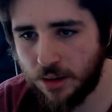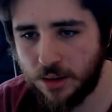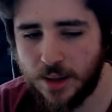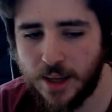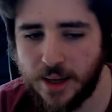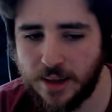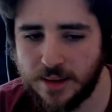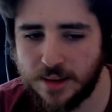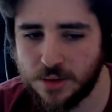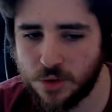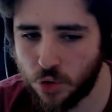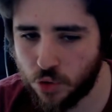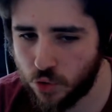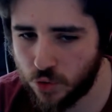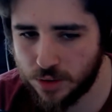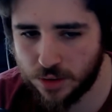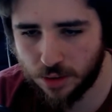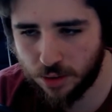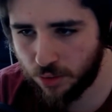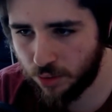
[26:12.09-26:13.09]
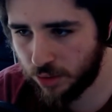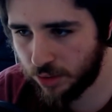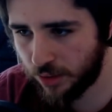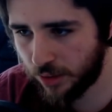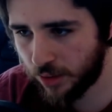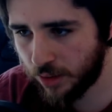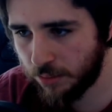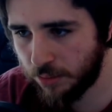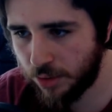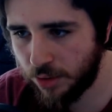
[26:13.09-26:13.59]
like the social security
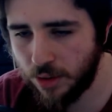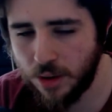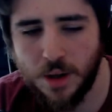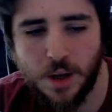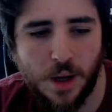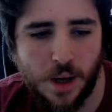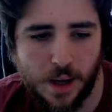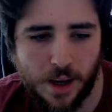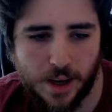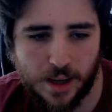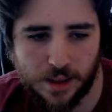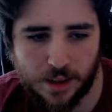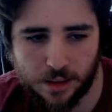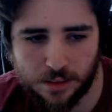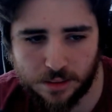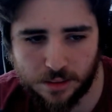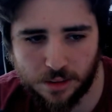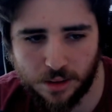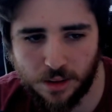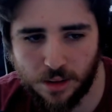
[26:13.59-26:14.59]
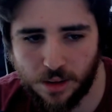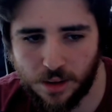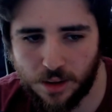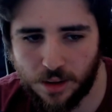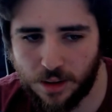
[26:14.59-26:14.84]
number and other,